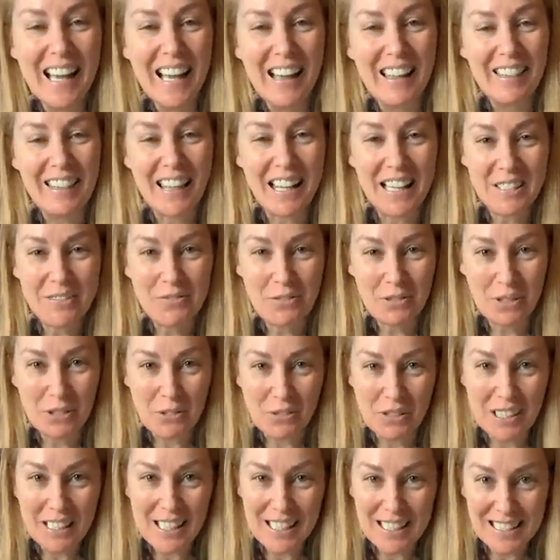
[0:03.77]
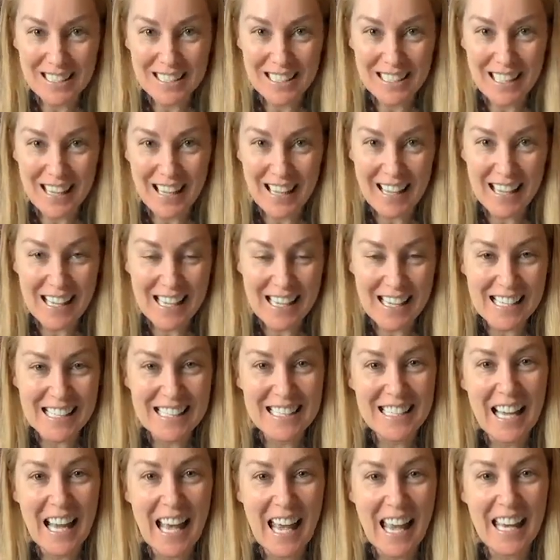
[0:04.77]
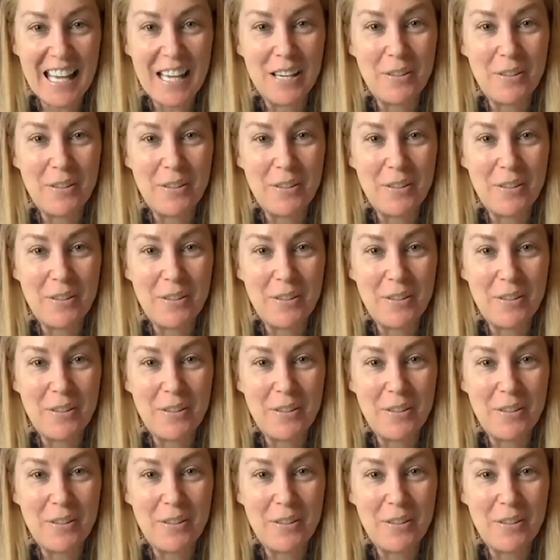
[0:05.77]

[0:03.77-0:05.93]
Thanks for joining us tonight. Hey,